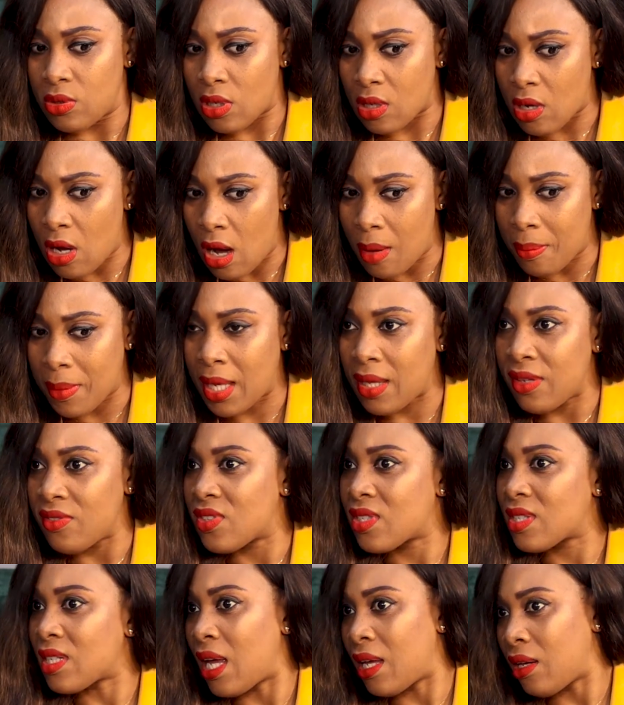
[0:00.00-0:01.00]
to come in,
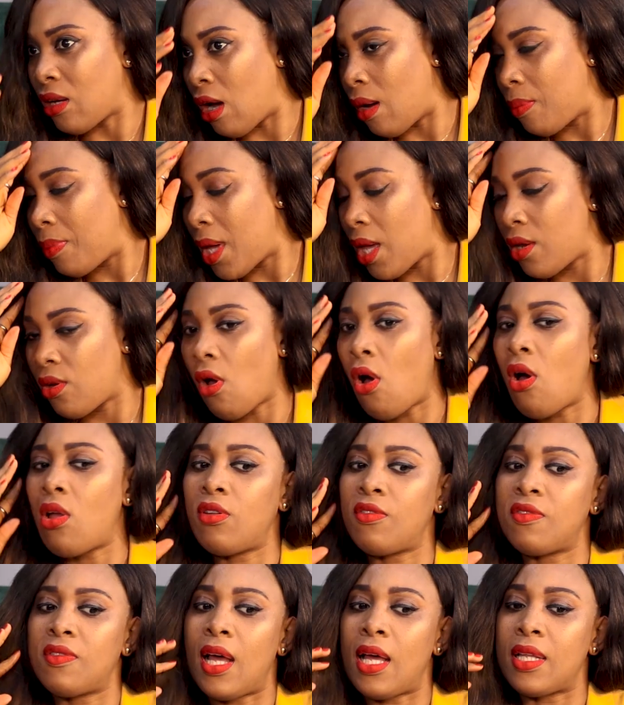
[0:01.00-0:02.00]
sign up, and
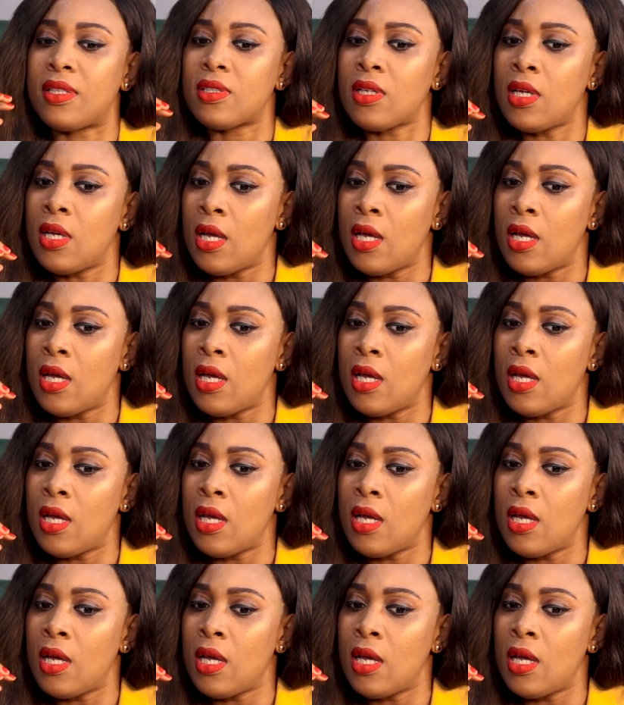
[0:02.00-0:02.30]
all of that.